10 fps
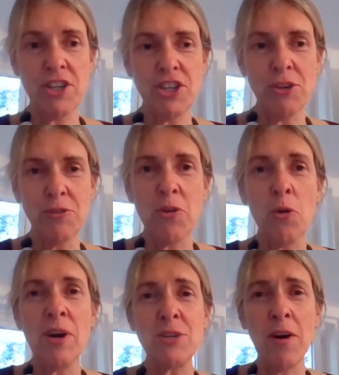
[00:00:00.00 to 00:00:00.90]
course, children
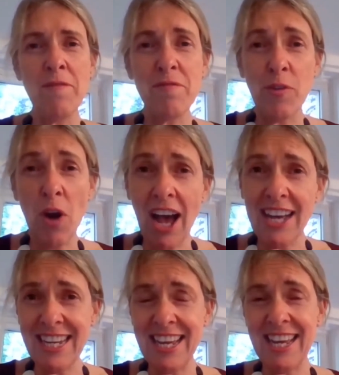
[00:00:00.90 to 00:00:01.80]
always want
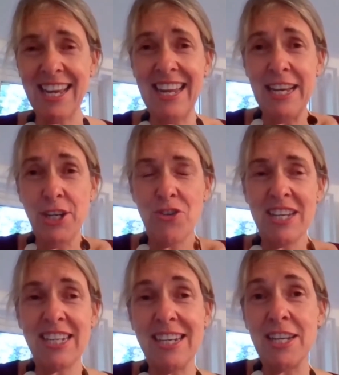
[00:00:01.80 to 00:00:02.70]
variety and
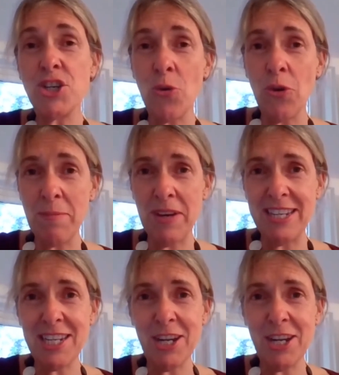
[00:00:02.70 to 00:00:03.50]
interest and enjoyment,